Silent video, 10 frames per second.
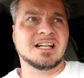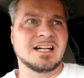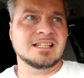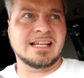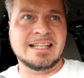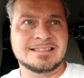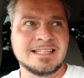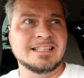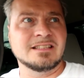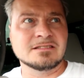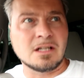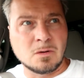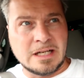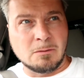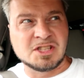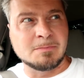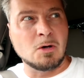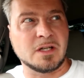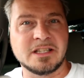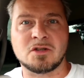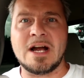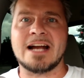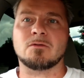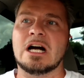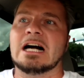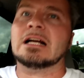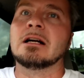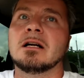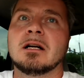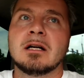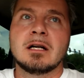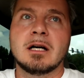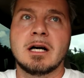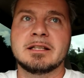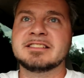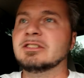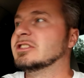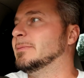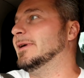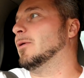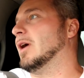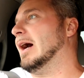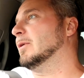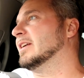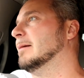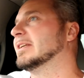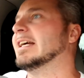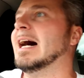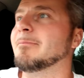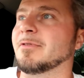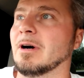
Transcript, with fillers: uh, eighteen years old and I was smoking the crack rock, Uh, this used to be where I would come to cop